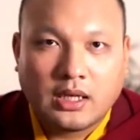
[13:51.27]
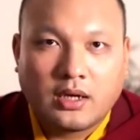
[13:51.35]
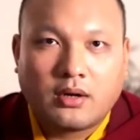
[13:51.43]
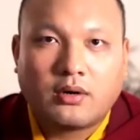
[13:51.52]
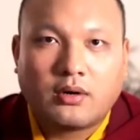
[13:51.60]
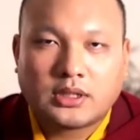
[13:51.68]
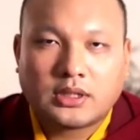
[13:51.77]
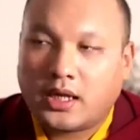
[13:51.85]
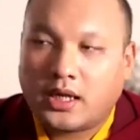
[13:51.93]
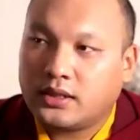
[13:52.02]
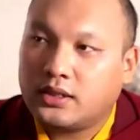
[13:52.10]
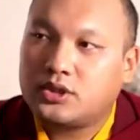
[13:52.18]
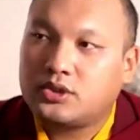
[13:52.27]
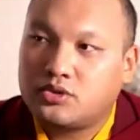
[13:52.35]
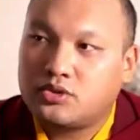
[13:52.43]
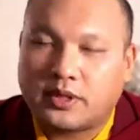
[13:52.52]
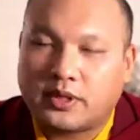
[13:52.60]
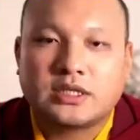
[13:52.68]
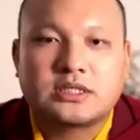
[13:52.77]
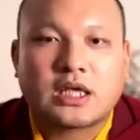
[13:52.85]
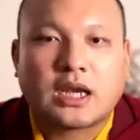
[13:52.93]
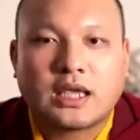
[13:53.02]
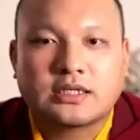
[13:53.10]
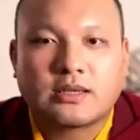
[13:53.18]
Not knowing who it
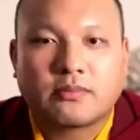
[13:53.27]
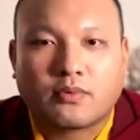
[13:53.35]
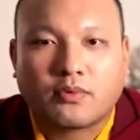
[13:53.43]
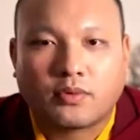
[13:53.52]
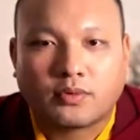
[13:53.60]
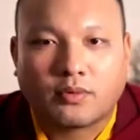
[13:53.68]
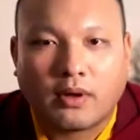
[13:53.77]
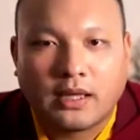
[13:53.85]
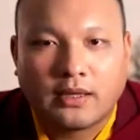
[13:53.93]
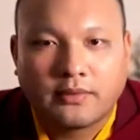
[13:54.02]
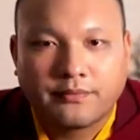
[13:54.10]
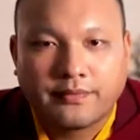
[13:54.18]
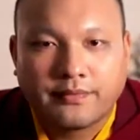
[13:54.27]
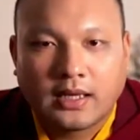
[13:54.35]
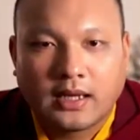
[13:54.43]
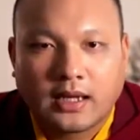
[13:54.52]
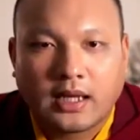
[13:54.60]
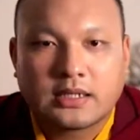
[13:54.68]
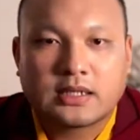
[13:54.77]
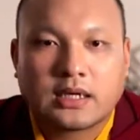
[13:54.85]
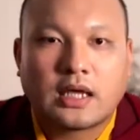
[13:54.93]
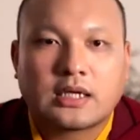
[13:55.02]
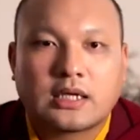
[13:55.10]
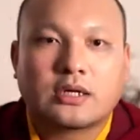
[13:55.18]
was, then he thought,
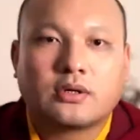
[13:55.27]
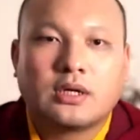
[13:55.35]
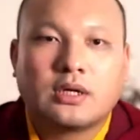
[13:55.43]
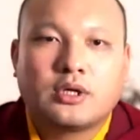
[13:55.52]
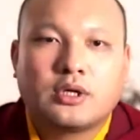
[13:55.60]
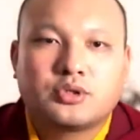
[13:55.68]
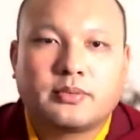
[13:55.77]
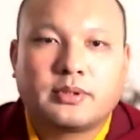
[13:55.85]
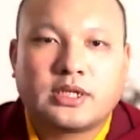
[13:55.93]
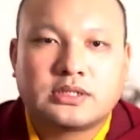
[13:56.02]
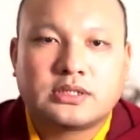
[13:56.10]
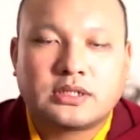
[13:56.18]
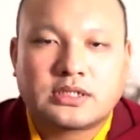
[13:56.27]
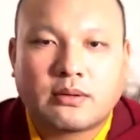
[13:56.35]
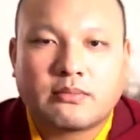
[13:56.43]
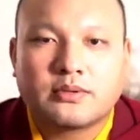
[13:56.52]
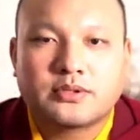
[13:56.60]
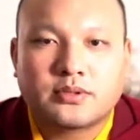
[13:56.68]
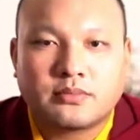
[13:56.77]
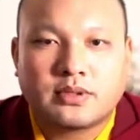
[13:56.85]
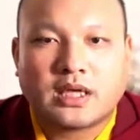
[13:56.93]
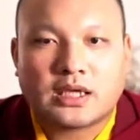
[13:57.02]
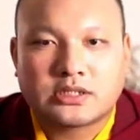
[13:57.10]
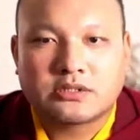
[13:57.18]
he must have been an emanation.
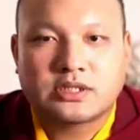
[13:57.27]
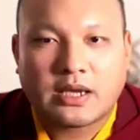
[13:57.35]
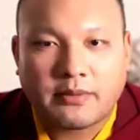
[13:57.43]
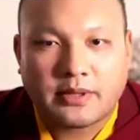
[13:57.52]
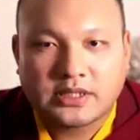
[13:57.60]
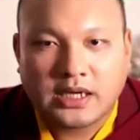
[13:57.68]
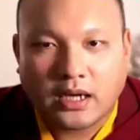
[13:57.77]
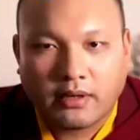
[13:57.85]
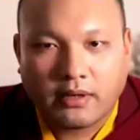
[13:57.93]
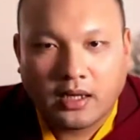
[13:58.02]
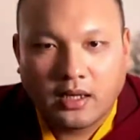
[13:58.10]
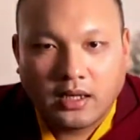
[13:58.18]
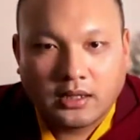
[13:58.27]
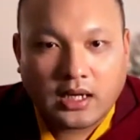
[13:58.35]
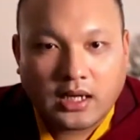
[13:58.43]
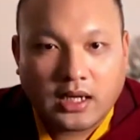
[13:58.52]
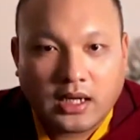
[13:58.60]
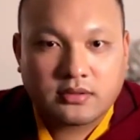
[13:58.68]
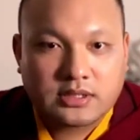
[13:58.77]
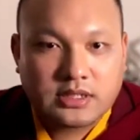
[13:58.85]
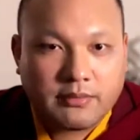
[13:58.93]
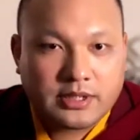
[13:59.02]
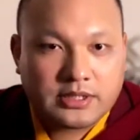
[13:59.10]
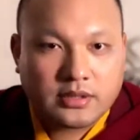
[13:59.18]
As I said yesterday,
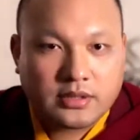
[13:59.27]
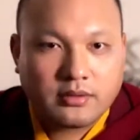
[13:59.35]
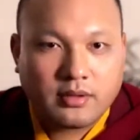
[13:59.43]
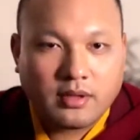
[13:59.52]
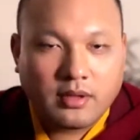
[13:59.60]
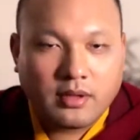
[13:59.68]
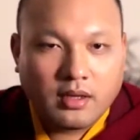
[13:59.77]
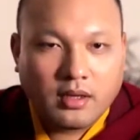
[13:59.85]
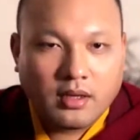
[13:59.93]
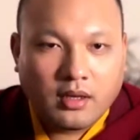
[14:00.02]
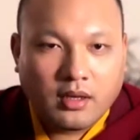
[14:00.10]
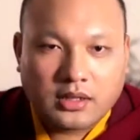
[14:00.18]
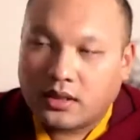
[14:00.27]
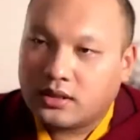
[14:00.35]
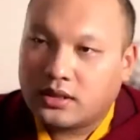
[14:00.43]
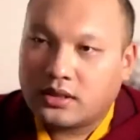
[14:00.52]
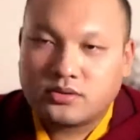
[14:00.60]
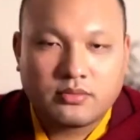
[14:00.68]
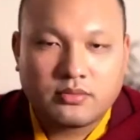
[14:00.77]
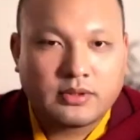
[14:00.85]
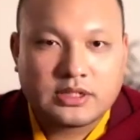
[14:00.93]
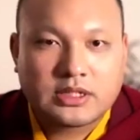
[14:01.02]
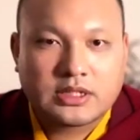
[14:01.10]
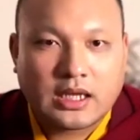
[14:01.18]
because first there were the three beggars, and they were
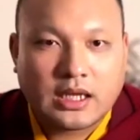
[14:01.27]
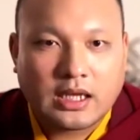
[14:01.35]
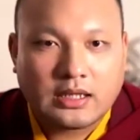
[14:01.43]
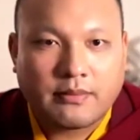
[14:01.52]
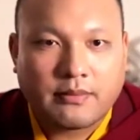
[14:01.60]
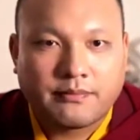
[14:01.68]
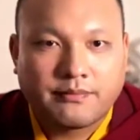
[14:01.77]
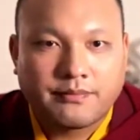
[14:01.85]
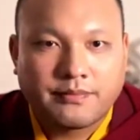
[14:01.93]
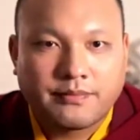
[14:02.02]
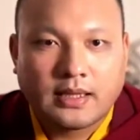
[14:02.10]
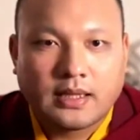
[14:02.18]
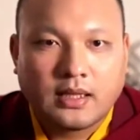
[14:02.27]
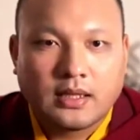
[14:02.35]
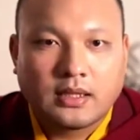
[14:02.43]
also, they just